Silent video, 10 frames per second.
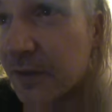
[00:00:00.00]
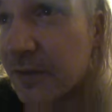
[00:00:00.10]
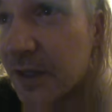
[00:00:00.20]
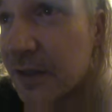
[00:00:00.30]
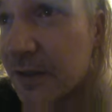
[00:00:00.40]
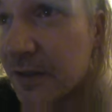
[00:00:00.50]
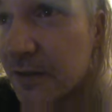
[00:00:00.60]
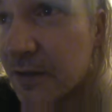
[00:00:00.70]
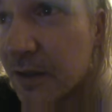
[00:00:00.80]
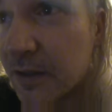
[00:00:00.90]

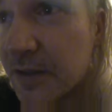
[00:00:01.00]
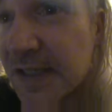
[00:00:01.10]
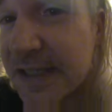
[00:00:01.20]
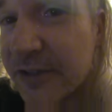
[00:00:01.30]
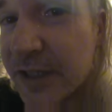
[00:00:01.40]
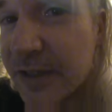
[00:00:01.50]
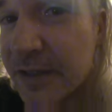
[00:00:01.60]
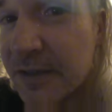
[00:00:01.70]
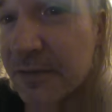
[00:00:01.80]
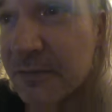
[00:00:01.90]
the
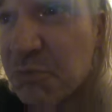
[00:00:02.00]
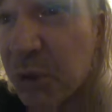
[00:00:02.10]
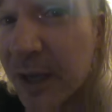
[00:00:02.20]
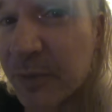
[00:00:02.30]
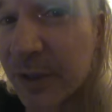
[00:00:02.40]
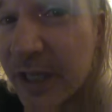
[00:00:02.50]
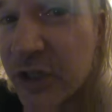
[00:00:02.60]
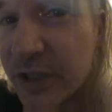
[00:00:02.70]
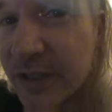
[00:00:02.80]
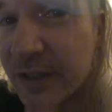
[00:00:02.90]
Syrian
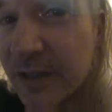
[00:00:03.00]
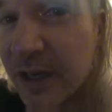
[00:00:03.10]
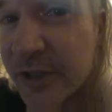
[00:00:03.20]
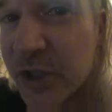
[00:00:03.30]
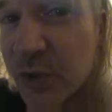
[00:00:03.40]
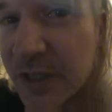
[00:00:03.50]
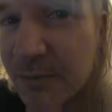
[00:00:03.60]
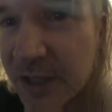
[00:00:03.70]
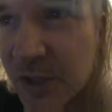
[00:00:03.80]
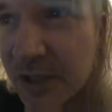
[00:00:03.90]
population are Sunni
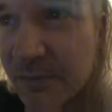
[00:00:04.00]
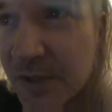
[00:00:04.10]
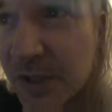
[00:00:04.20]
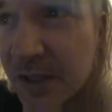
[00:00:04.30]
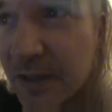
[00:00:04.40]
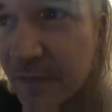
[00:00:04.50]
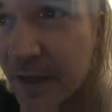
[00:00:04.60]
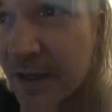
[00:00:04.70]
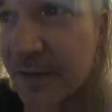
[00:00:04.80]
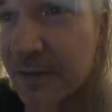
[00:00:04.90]
Muslims.
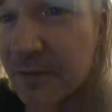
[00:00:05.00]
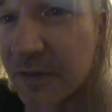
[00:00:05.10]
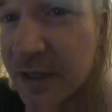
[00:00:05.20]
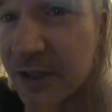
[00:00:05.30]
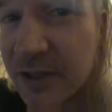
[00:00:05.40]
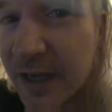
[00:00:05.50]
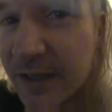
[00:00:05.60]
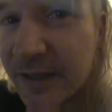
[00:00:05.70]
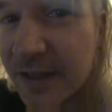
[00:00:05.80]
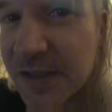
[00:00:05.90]
And they're
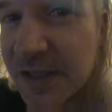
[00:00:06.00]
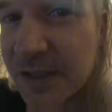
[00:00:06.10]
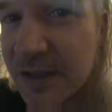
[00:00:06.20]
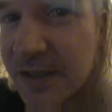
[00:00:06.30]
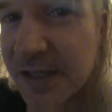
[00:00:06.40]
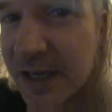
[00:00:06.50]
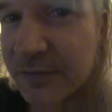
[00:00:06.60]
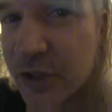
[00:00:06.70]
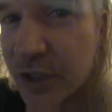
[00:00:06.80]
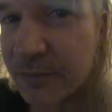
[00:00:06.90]
united against the Assad
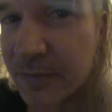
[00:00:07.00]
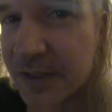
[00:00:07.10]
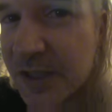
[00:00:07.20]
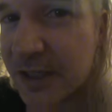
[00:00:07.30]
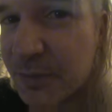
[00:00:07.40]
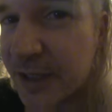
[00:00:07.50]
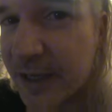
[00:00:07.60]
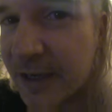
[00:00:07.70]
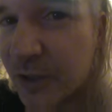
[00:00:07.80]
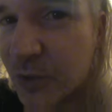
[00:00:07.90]
regime, Assad being
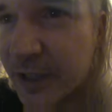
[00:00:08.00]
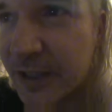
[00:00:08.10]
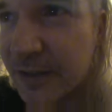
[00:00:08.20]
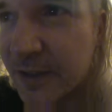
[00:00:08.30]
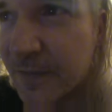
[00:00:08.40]
Alawite.